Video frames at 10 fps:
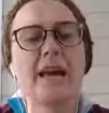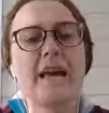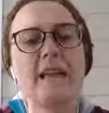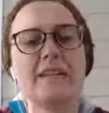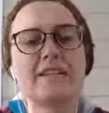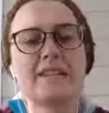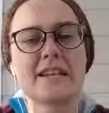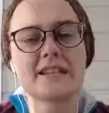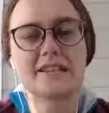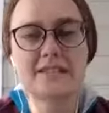and
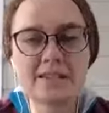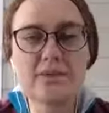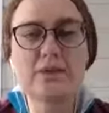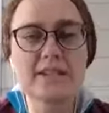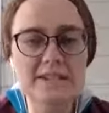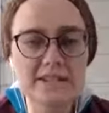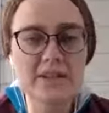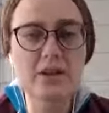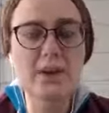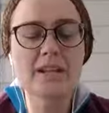is still
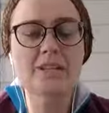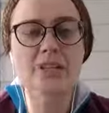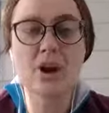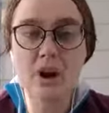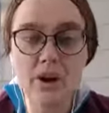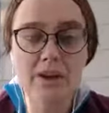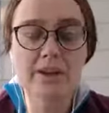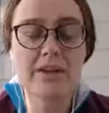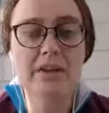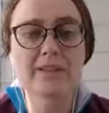continuing to
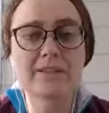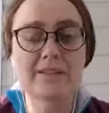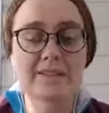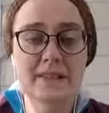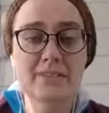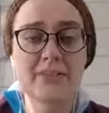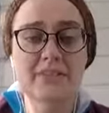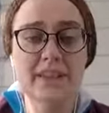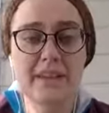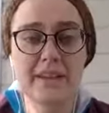earn some
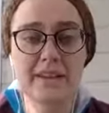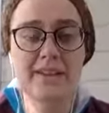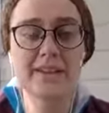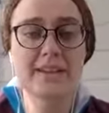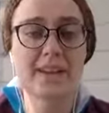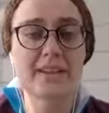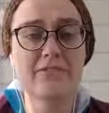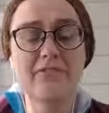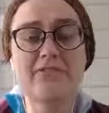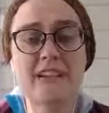of their
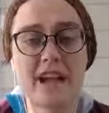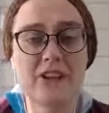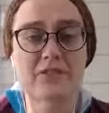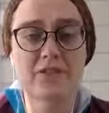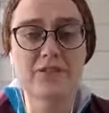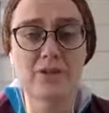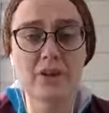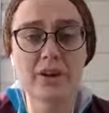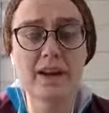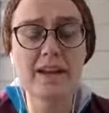$1,500 a
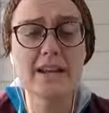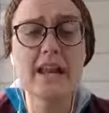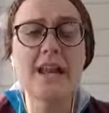fortnight,